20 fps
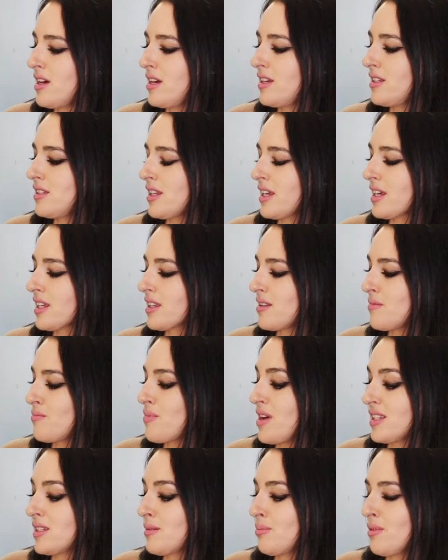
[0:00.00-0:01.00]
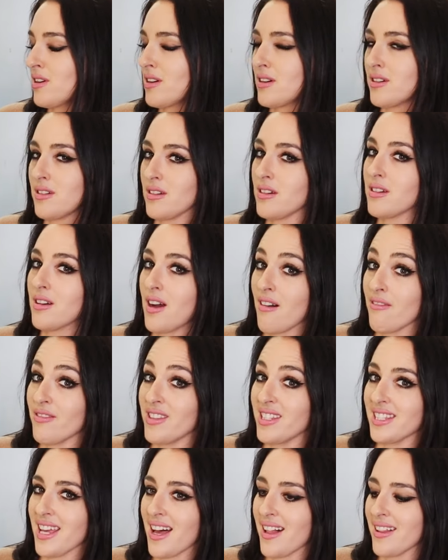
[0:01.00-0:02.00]
is like the best part
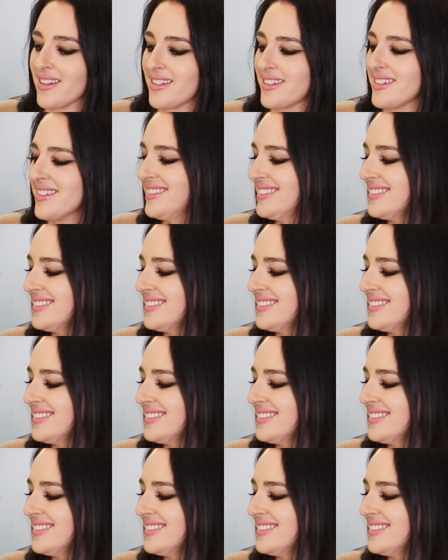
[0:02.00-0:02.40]
of the salad.